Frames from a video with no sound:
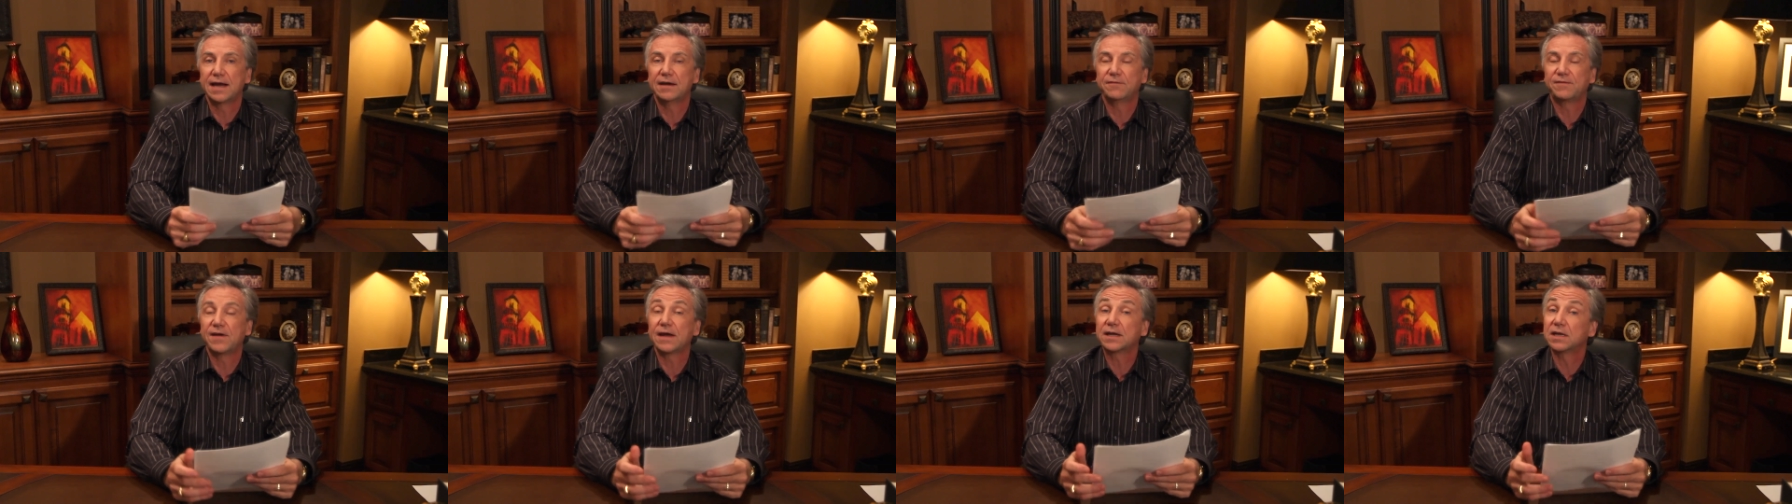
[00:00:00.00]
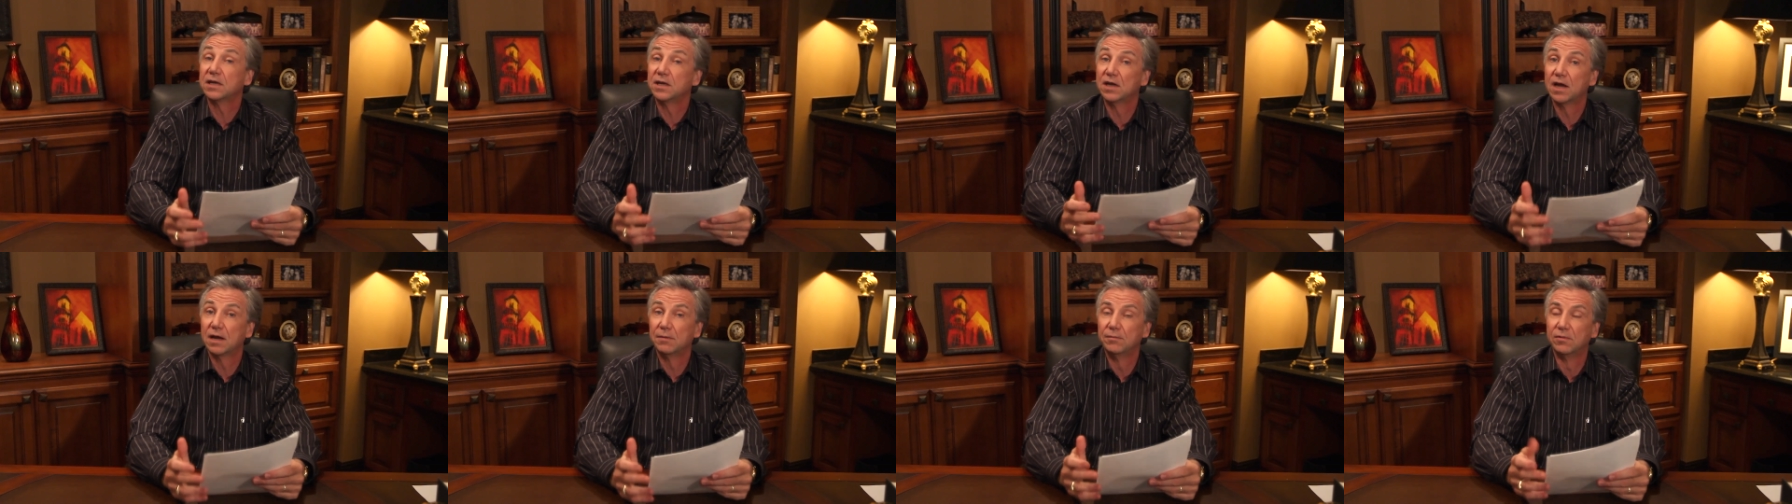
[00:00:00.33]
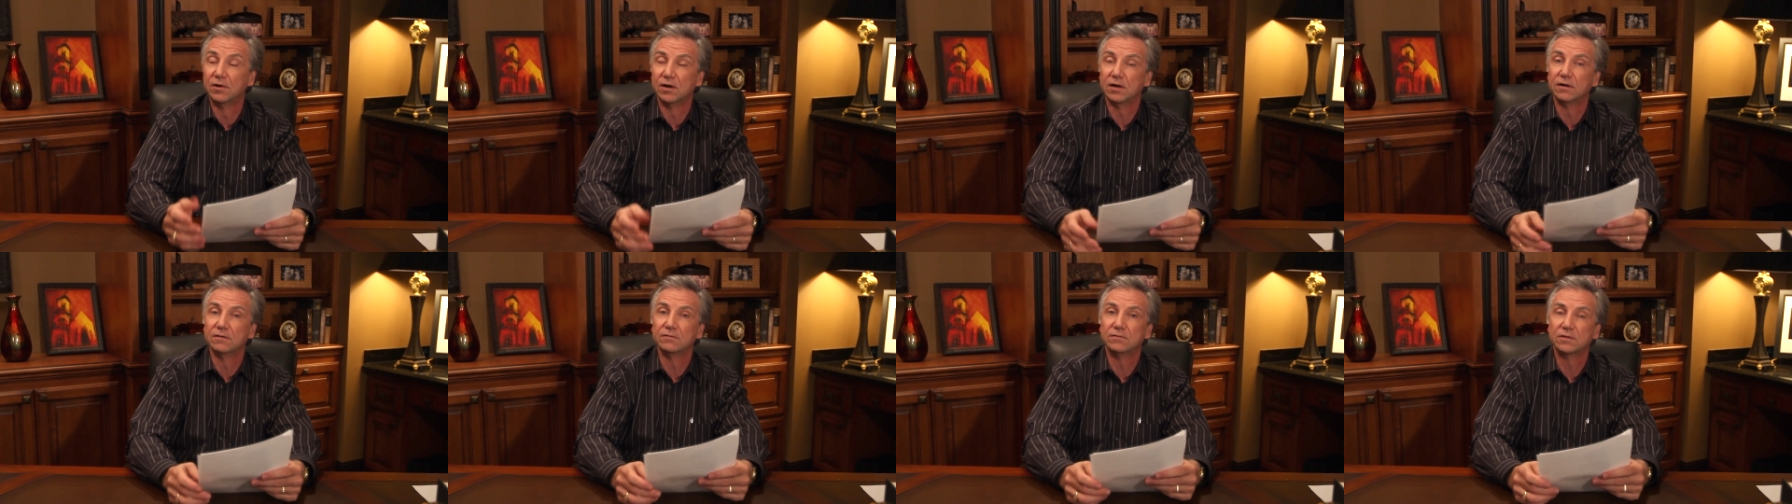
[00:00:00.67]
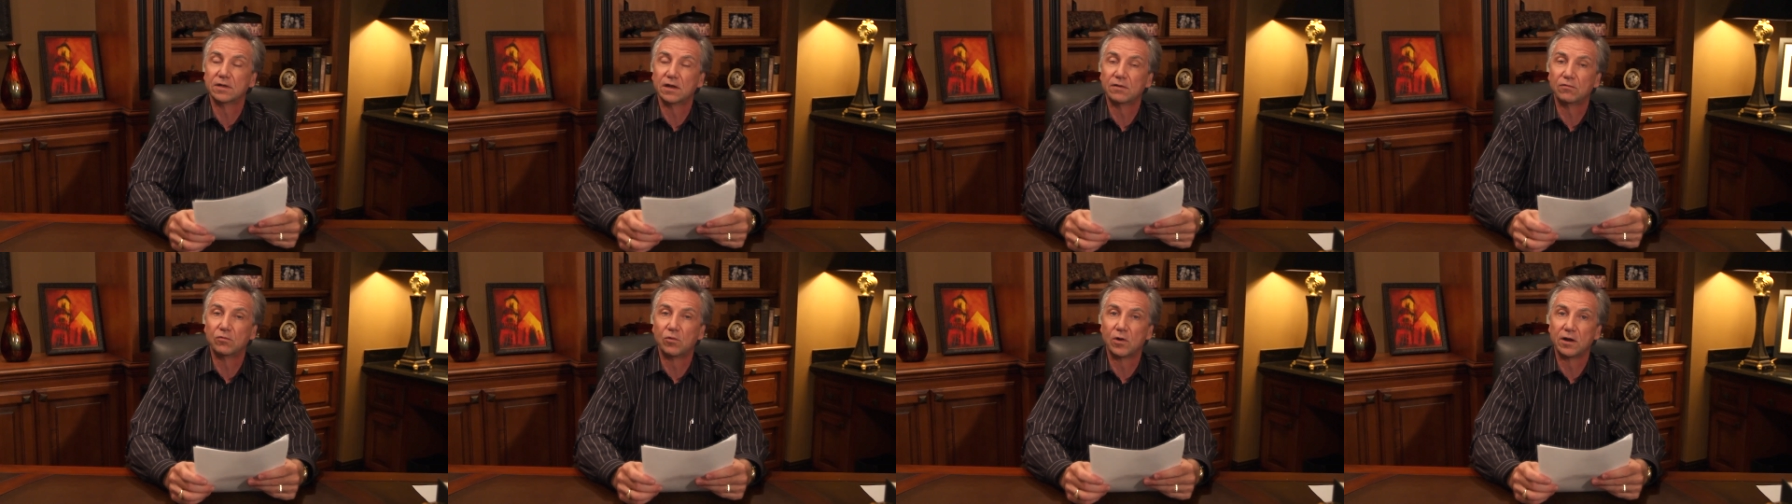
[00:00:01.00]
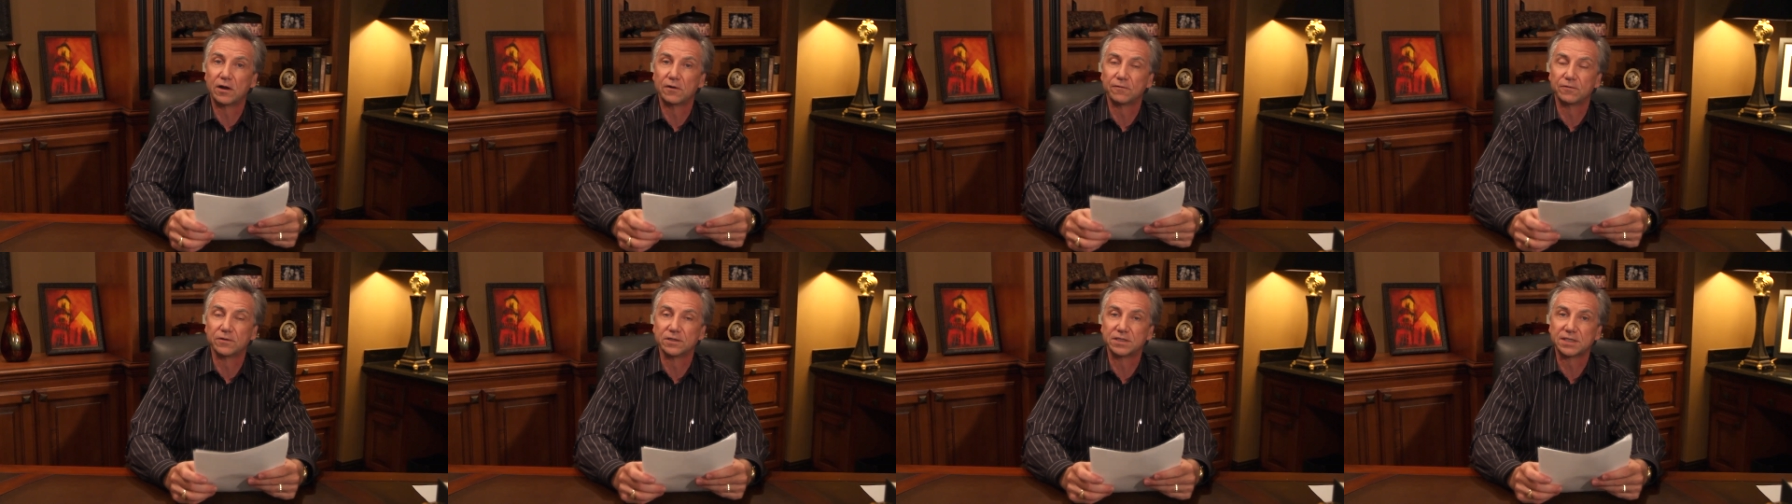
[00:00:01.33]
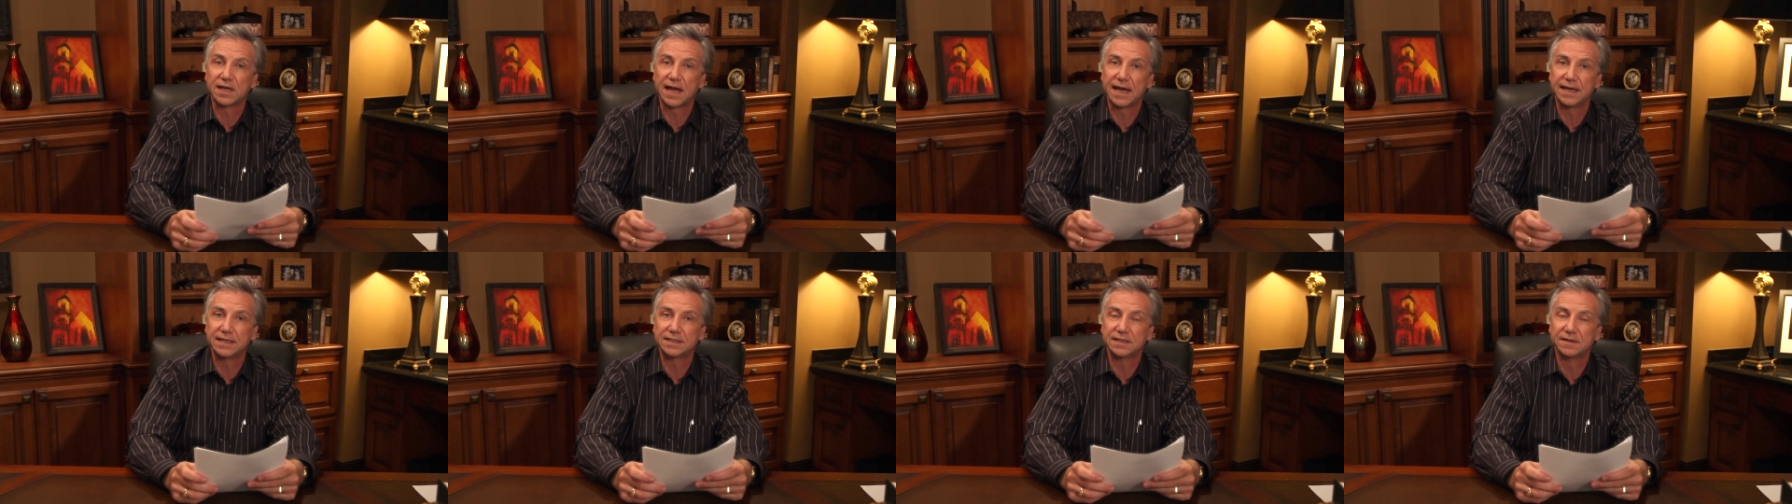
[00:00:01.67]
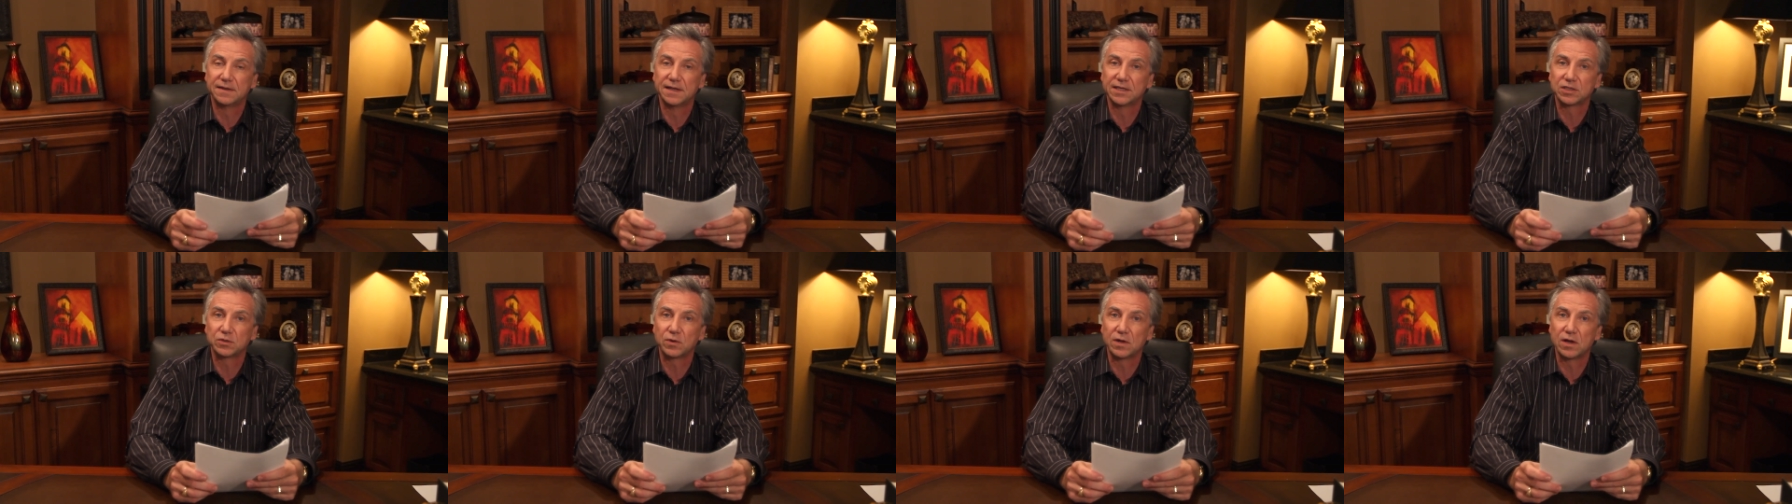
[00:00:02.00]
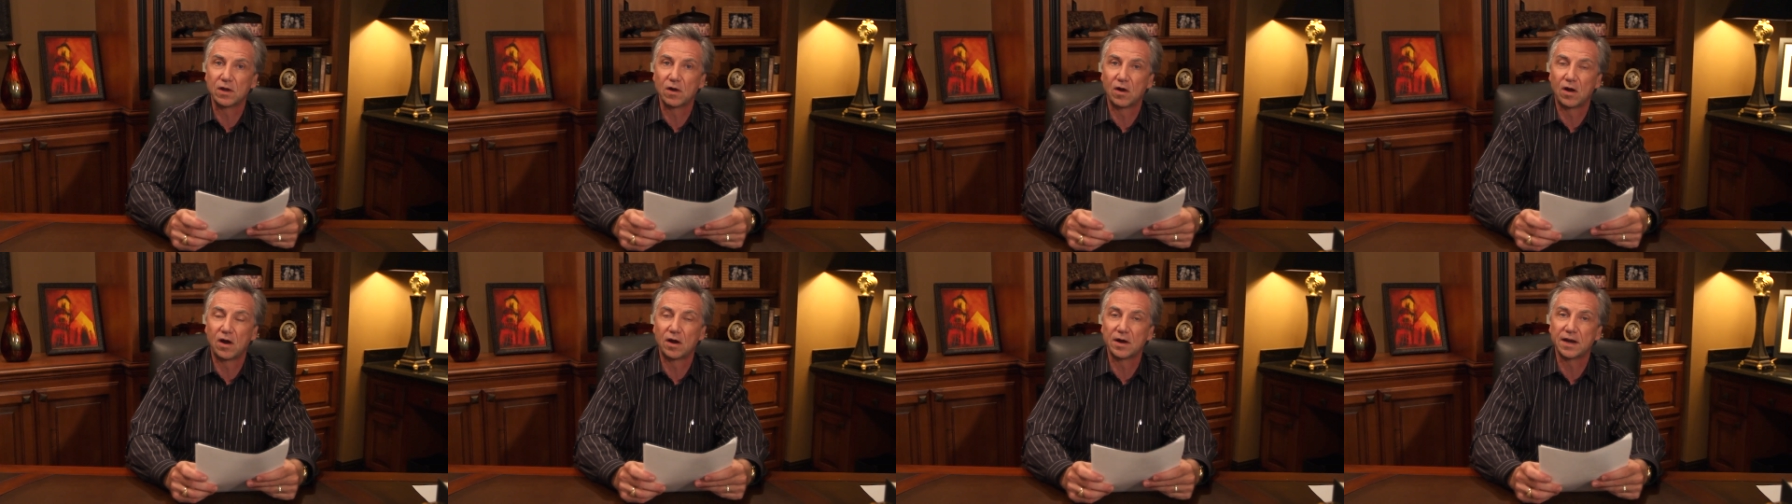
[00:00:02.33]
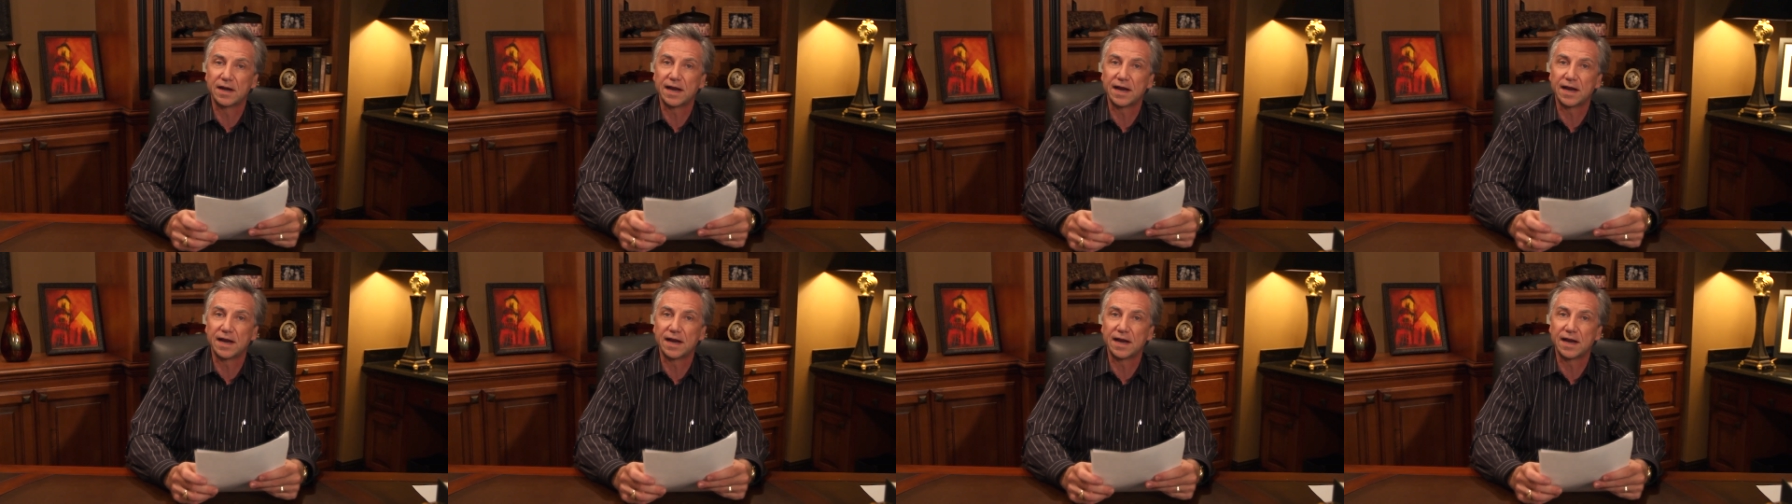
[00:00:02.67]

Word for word: in fact, a number of, of, wonderful sites in this regard,